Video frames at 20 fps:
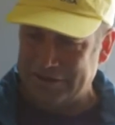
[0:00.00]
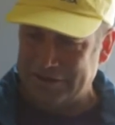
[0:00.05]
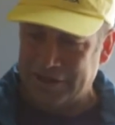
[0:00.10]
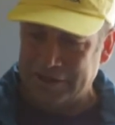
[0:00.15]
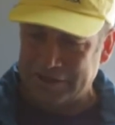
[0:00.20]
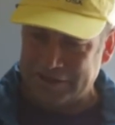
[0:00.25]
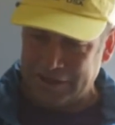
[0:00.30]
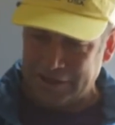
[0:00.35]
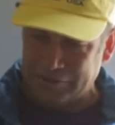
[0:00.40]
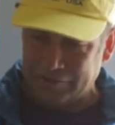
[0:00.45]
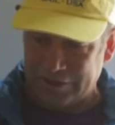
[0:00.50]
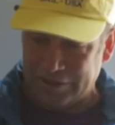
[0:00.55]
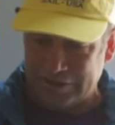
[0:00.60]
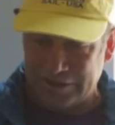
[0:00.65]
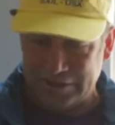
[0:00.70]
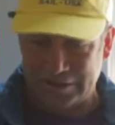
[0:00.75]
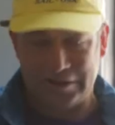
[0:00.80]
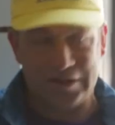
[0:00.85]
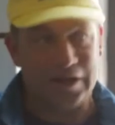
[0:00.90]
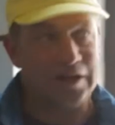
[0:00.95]
his, not his andrechts,
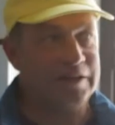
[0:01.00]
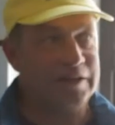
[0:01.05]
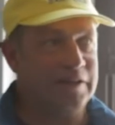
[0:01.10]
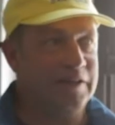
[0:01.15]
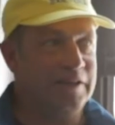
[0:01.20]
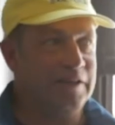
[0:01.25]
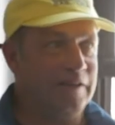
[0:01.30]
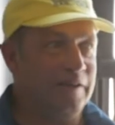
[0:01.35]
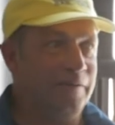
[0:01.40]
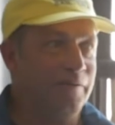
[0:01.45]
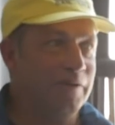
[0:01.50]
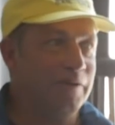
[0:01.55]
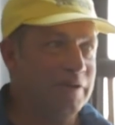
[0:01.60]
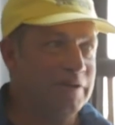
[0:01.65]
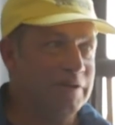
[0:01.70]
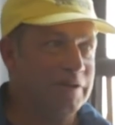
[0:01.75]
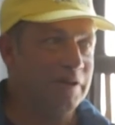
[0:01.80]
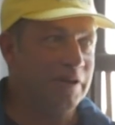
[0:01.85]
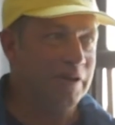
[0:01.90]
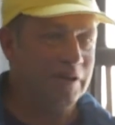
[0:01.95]
his tuck knee
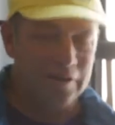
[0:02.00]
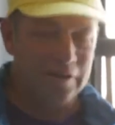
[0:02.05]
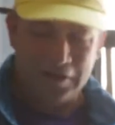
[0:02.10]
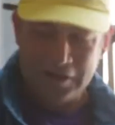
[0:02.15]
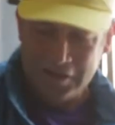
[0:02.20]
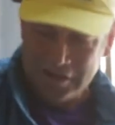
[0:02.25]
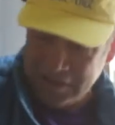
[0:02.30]
inverts, you know, yeah.